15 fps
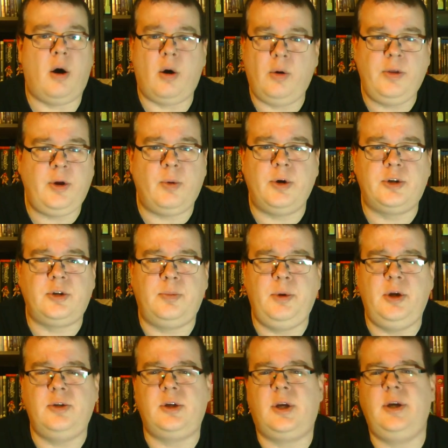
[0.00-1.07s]
All the original
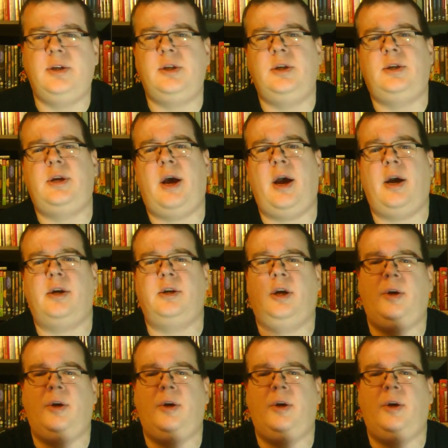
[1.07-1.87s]
music is intact.